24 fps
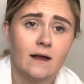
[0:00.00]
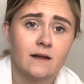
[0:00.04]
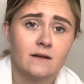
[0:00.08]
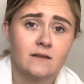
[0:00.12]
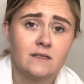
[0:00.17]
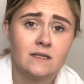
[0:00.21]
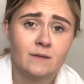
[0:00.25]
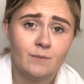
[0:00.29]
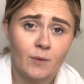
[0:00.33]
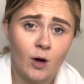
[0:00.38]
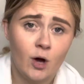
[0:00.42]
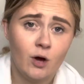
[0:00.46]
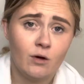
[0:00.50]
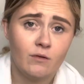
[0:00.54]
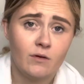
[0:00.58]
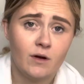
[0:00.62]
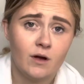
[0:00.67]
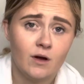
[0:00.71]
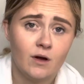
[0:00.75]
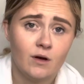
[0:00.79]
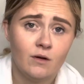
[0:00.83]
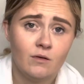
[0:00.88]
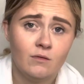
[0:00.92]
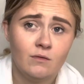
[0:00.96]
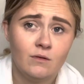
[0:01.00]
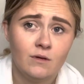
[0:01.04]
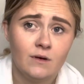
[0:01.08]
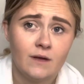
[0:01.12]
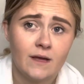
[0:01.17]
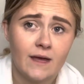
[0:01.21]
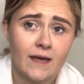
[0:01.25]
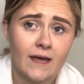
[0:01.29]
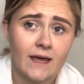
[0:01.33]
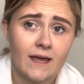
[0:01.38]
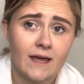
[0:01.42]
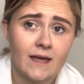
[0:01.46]
Tomorrow
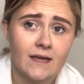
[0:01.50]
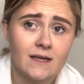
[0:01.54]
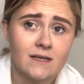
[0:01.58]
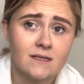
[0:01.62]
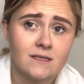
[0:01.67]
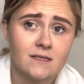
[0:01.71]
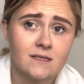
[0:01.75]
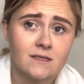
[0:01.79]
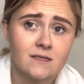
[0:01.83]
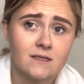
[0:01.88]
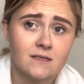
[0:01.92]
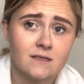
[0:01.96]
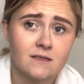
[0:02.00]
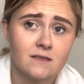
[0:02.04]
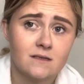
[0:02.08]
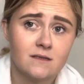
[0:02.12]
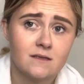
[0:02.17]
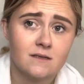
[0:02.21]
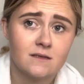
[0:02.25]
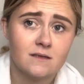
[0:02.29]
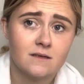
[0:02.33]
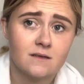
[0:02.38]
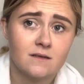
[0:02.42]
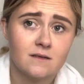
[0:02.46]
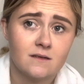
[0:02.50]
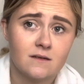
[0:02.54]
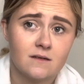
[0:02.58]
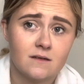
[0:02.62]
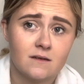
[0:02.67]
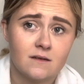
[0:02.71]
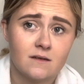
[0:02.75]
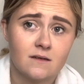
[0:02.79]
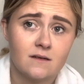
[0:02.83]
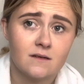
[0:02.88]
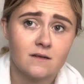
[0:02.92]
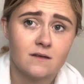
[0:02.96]
is...
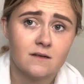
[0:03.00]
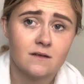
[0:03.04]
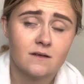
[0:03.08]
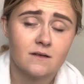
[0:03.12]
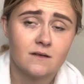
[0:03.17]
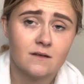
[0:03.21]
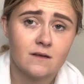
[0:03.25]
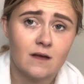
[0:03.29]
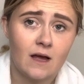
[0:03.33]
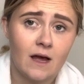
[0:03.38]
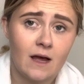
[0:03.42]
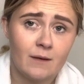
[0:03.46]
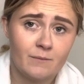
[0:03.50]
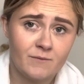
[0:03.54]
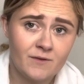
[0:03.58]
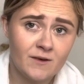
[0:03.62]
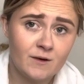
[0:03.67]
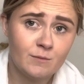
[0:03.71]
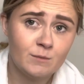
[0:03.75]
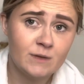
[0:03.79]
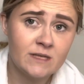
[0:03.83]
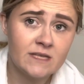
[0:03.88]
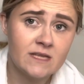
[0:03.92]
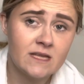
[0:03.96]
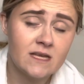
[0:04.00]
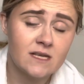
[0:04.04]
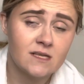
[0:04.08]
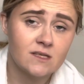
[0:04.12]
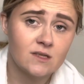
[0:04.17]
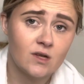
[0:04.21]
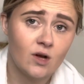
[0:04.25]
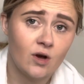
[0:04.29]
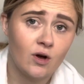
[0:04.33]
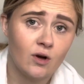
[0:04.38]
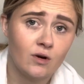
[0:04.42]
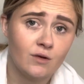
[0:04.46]
I'm filming this
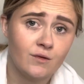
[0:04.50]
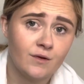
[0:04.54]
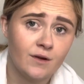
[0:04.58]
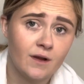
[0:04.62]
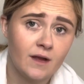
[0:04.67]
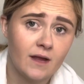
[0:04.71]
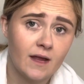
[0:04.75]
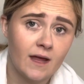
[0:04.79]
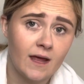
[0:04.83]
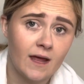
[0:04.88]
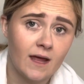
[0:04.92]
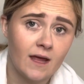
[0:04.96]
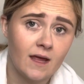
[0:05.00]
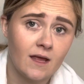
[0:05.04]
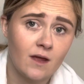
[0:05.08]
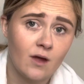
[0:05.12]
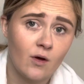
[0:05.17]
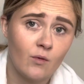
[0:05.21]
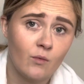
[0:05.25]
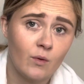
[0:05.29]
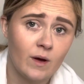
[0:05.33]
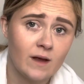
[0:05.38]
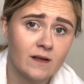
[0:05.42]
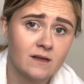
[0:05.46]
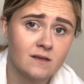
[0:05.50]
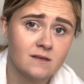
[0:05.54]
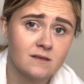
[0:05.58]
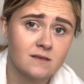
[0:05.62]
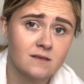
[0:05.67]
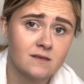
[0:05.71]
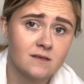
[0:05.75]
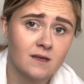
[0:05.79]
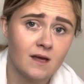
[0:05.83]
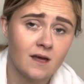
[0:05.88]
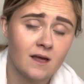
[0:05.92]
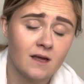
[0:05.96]
on a
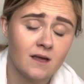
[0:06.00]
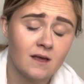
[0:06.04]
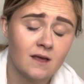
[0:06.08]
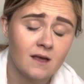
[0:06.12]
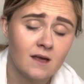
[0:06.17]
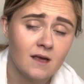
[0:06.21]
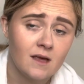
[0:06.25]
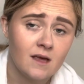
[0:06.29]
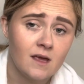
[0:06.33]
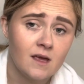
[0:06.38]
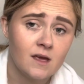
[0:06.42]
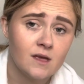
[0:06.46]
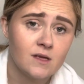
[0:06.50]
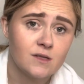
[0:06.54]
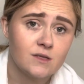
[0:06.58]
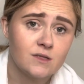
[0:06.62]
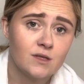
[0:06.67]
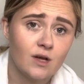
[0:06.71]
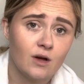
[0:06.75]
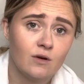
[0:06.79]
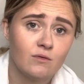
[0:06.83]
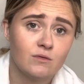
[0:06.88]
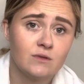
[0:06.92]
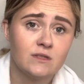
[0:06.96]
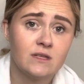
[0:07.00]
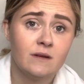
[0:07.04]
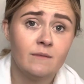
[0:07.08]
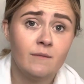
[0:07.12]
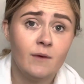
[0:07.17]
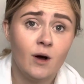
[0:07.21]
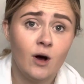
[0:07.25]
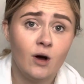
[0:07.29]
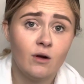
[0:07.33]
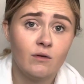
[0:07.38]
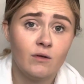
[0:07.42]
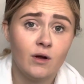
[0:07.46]
Wednesday. So
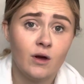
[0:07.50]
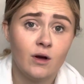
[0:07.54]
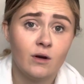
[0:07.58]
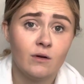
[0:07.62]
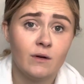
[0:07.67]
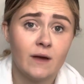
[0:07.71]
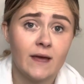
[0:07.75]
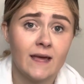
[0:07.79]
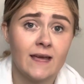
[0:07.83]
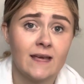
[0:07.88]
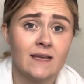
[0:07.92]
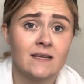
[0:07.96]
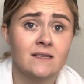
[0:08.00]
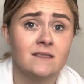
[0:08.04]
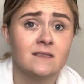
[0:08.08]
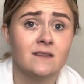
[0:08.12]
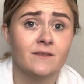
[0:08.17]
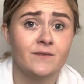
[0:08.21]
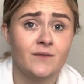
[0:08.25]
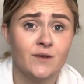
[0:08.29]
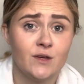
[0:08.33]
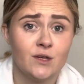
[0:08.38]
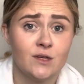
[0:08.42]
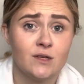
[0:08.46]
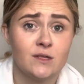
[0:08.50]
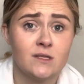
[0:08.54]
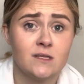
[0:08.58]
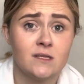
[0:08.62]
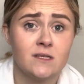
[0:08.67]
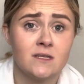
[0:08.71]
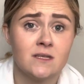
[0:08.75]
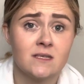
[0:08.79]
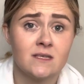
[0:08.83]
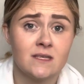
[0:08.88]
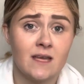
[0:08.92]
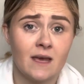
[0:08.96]
tomorrow is the 1st of
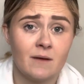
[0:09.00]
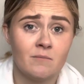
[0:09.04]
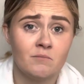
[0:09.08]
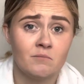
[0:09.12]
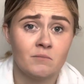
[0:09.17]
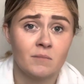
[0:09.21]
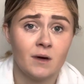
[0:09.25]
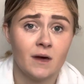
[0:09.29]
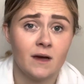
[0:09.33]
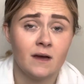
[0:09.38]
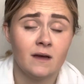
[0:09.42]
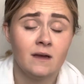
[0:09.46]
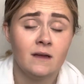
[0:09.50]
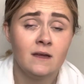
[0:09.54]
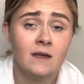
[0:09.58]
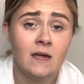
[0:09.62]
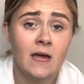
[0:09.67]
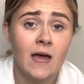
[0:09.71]
December.